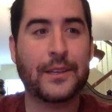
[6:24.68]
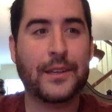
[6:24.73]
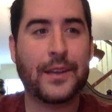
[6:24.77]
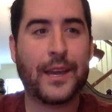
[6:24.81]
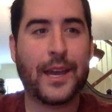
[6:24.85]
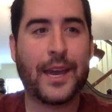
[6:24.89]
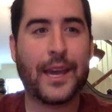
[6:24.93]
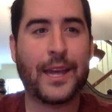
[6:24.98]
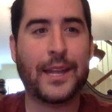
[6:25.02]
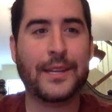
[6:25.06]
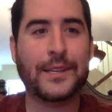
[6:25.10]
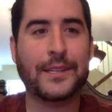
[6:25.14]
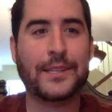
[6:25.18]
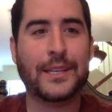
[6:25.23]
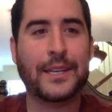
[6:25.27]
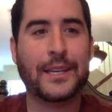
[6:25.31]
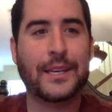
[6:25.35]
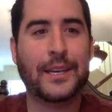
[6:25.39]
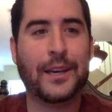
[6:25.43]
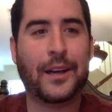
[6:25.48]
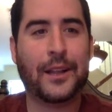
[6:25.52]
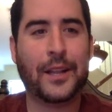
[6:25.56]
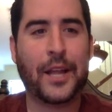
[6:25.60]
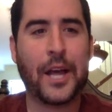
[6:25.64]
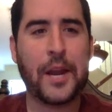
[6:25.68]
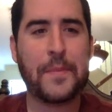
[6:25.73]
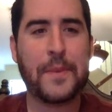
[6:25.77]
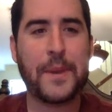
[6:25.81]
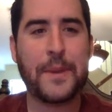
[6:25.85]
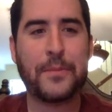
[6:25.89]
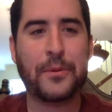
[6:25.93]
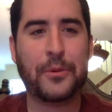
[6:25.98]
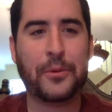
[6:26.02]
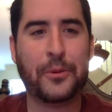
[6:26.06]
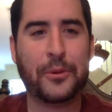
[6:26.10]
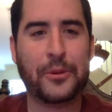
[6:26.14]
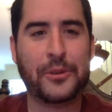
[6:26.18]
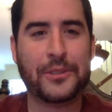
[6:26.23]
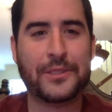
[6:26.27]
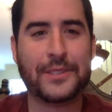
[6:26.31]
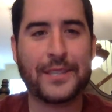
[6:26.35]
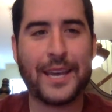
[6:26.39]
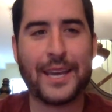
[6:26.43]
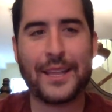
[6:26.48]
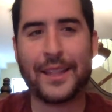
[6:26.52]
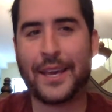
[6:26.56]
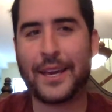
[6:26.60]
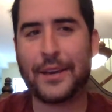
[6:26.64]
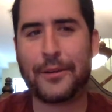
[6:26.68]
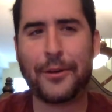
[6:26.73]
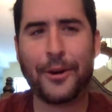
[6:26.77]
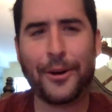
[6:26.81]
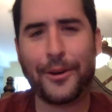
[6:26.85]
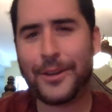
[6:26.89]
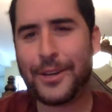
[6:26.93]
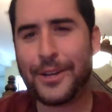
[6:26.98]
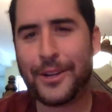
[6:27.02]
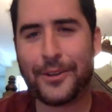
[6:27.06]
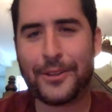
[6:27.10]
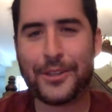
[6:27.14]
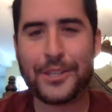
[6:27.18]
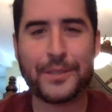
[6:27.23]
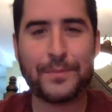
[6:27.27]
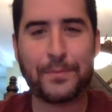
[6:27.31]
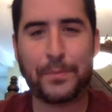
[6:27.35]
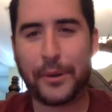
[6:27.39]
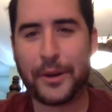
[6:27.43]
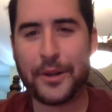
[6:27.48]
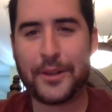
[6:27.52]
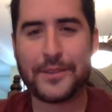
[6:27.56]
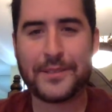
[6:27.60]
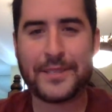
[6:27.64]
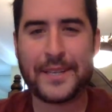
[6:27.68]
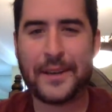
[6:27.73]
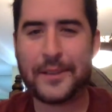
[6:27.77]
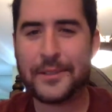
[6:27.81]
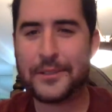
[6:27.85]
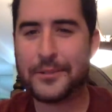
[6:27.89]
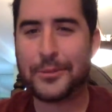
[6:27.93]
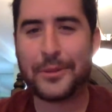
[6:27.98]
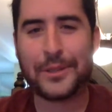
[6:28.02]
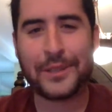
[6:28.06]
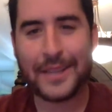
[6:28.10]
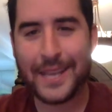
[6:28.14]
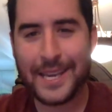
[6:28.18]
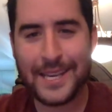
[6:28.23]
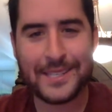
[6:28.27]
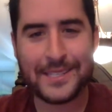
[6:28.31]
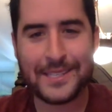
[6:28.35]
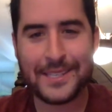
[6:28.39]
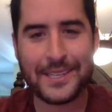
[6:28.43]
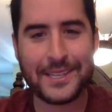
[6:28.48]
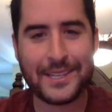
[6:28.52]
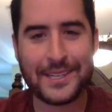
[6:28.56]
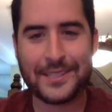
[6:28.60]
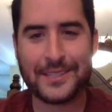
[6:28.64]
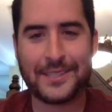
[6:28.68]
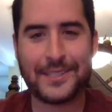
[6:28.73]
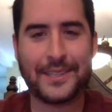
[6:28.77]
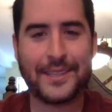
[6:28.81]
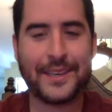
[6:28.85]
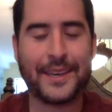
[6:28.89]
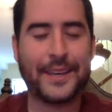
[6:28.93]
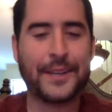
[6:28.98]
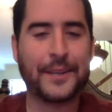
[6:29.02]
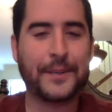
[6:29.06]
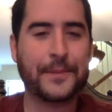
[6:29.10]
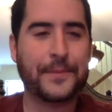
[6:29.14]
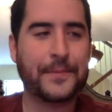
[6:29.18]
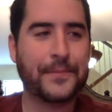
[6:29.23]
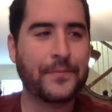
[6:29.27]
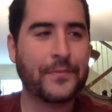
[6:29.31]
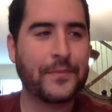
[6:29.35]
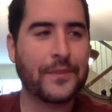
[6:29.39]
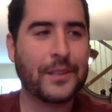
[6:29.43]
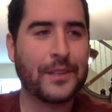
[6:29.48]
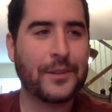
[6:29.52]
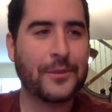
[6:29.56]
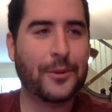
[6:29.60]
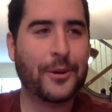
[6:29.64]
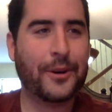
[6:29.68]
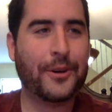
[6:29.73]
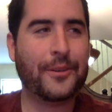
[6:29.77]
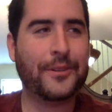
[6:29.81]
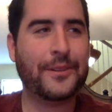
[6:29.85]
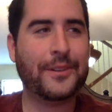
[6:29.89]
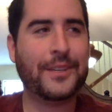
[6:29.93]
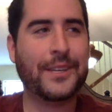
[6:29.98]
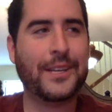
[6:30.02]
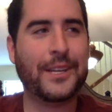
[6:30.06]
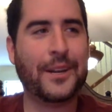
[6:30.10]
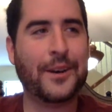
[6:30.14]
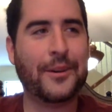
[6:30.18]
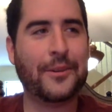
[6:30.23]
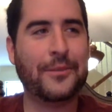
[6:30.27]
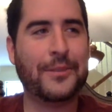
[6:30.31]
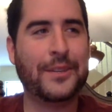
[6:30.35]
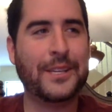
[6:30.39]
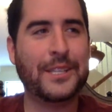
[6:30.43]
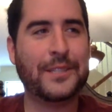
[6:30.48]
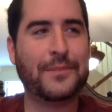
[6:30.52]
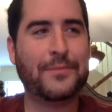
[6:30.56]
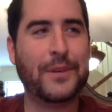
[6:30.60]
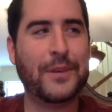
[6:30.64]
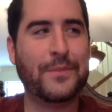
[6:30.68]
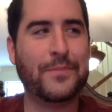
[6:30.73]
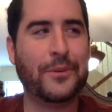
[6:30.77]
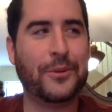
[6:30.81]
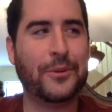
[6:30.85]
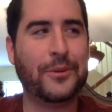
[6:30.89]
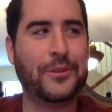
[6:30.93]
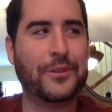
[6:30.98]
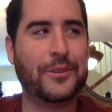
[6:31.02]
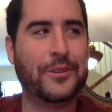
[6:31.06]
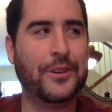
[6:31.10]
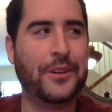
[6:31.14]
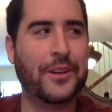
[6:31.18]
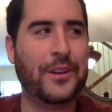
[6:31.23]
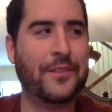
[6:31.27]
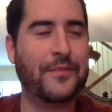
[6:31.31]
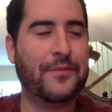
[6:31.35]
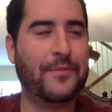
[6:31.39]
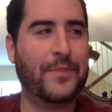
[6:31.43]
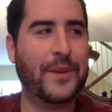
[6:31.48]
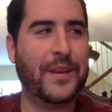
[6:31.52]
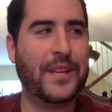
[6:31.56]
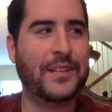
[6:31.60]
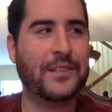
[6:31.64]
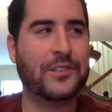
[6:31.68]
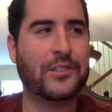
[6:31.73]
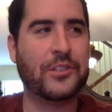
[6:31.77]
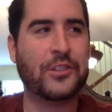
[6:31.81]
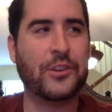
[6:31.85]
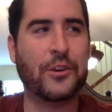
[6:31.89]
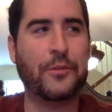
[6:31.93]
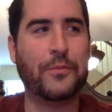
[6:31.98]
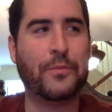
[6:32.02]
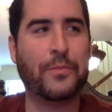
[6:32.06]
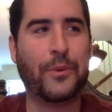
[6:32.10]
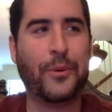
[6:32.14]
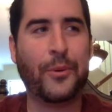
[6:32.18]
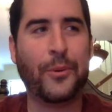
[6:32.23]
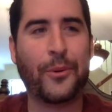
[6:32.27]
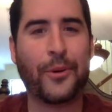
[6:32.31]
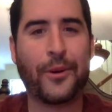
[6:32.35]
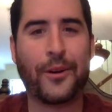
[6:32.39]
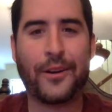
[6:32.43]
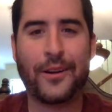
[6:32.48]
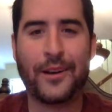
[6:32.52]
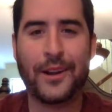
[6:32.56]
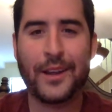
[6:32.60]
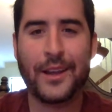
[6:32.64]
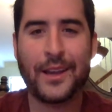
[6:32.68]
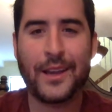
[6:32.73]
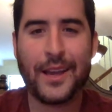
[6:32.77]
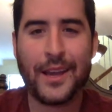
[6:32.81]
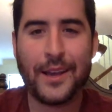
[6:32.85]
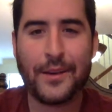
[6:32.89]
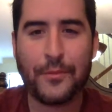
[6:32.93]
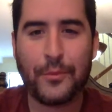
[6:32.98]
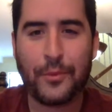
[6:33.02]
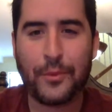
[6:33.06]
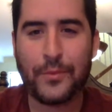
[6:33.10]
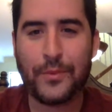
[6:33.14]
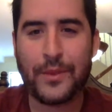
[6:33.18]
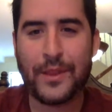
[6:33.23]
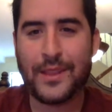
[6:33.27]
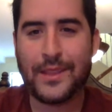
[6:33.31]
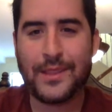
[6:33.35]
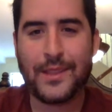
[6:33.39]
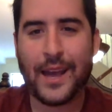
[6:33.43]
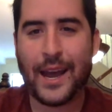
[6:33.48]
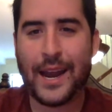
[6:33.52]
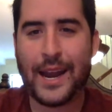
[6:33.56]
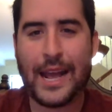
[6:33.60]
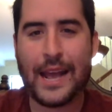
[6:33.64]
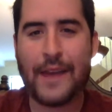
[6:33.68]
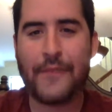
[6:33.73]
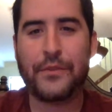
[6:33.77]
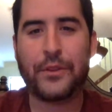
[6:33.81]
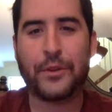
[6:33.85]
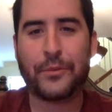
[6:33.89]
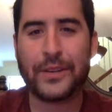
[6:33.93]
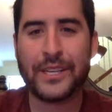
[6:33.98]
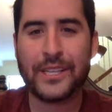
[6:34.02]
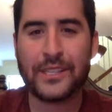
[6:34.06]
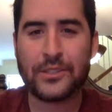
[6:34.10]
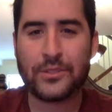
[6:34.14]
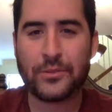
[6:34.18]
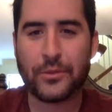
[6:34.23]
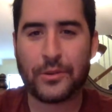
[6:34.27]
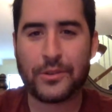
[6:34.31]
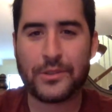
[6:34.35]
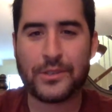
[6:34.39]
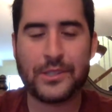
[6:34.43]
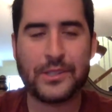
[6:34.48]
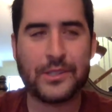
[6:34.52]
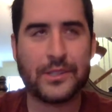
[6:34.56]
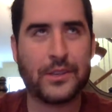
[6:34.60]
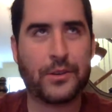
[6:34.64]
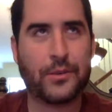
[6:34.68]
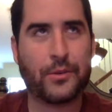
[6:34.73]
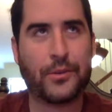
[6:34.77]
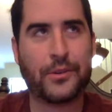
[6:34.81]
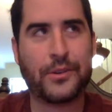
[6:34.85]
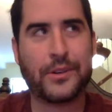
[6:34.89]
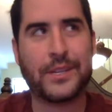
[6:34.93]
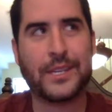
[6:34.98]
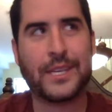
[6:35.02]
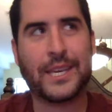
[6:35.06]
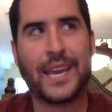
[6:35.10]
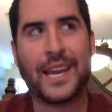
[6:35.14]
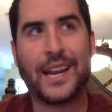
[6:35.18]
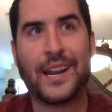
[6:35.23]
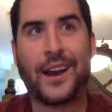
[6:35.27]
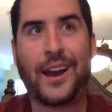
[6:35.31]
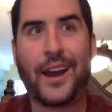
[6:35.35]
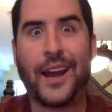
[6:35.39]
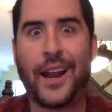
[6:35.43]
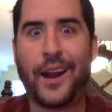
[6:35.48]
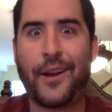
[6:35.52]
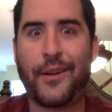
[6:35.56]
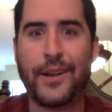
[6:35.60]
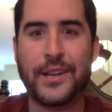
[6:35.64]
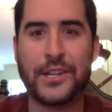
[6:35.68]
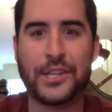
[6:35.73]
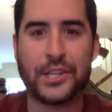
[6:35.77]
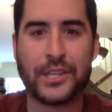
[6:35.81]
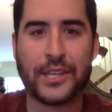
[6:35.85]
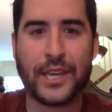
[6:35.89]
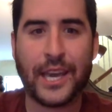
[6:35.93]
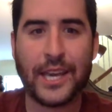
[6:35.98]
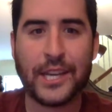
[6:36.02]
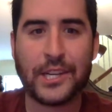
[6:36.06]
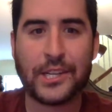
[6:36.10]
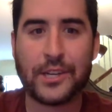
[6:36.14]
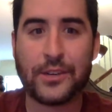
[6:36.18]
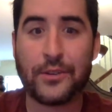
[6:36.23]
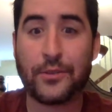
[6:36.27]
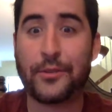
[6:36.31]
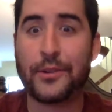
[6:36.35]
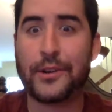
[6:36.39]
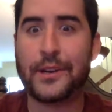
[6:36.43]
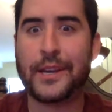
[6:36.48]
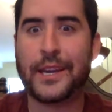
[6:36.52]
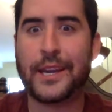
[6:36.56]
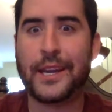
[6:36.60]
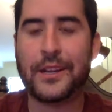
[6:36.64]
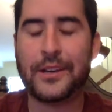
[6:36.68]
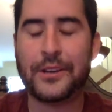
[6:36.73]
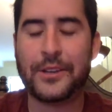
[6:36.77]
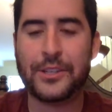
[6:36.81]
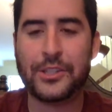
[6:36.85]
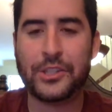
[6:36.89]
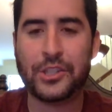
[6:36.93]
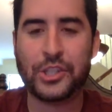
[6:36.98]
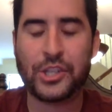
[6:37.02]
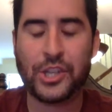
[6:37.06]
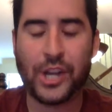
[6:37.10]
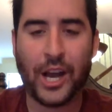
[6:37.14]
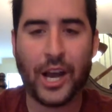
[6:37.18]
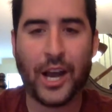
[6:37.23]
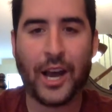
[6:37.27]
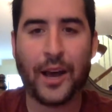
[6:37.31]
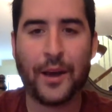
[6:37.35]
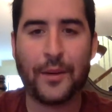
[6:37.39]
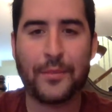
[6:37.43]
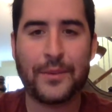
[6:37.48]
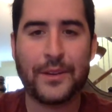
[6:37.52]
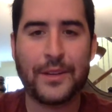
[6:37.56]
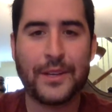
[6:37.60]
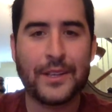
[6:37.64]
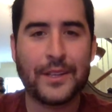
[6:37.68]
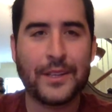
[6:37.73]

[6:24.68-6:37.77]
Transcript: And a lot of people will say, like, oh, this boils down to a laziness thing. Well, these people could have been so poor and not have the resources in order to gain higher education, in order to get a good job.